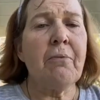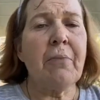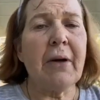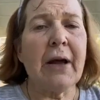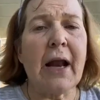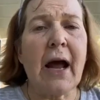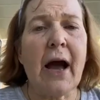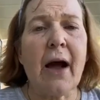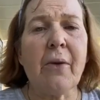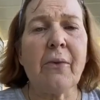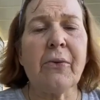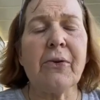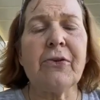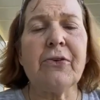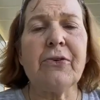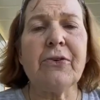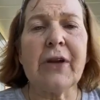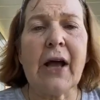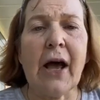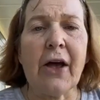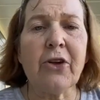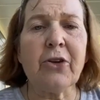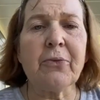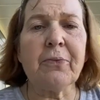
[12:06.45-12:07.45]
But I was
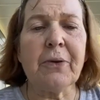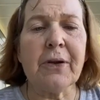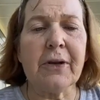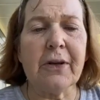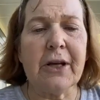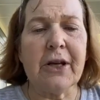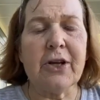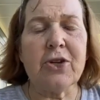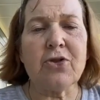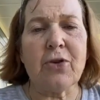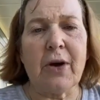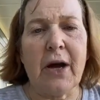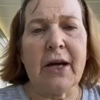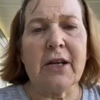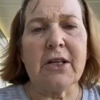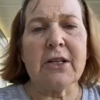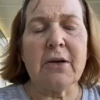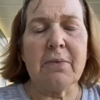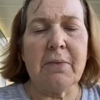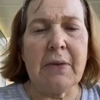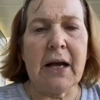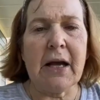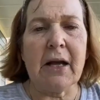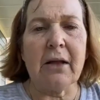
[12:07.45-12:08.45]
desperately trying
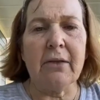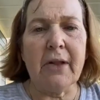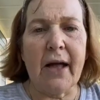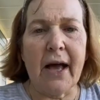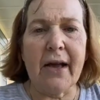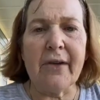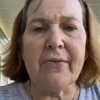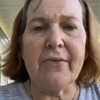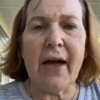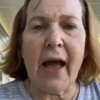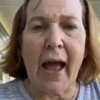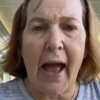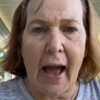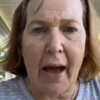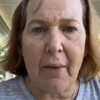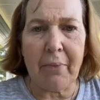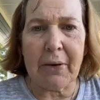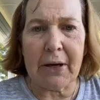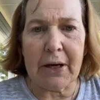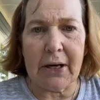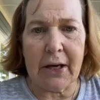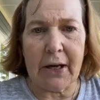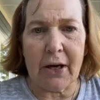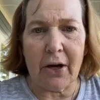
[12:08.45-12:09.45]
to make life
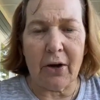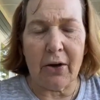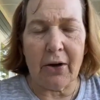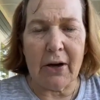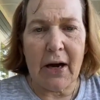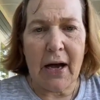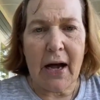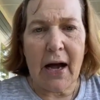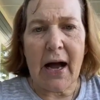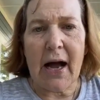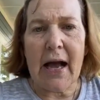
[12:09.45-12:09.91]
happen here.